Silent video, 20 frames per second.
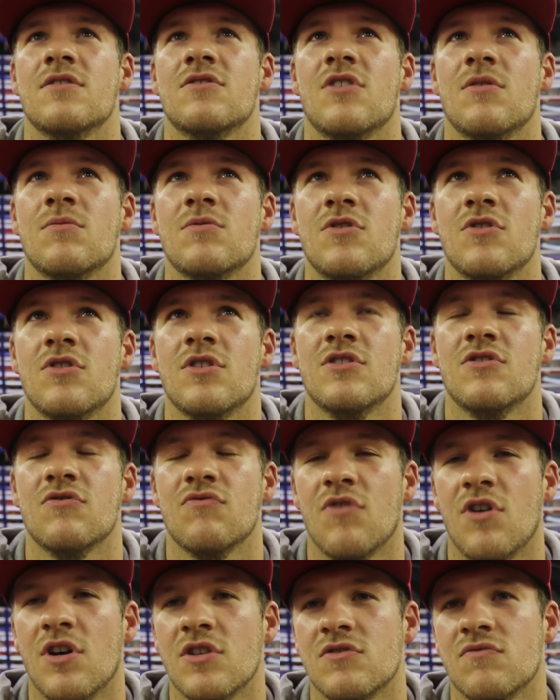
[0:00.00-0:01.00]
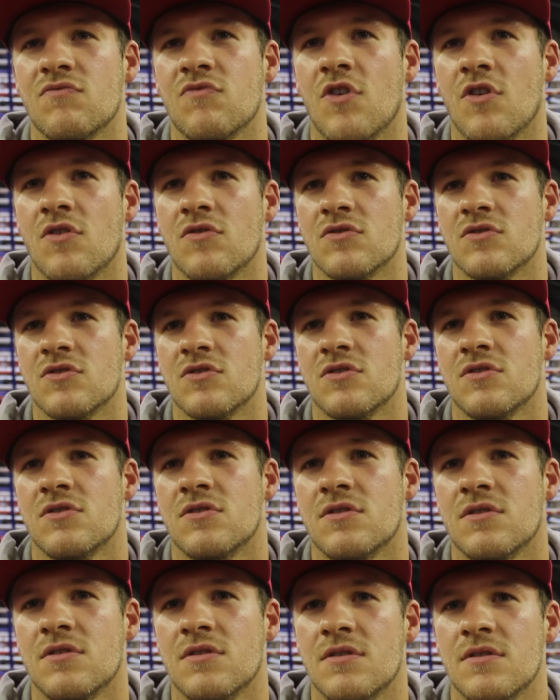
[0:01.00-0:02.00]
Tom's looking to right some wrongs.
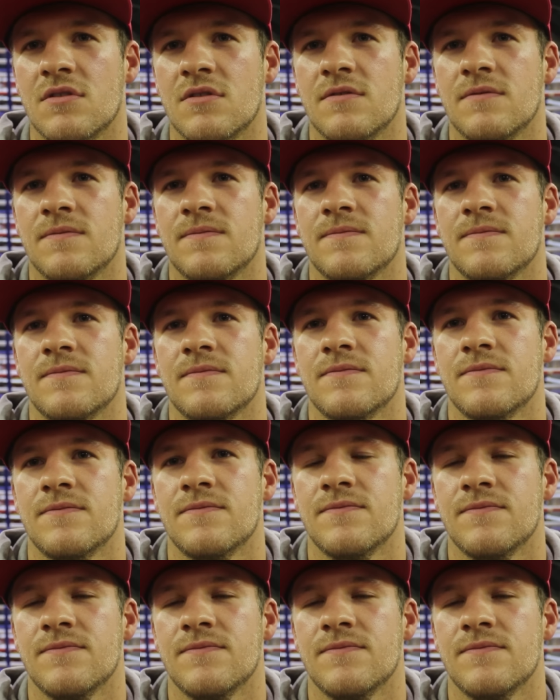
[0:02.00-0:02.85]
Absolutely,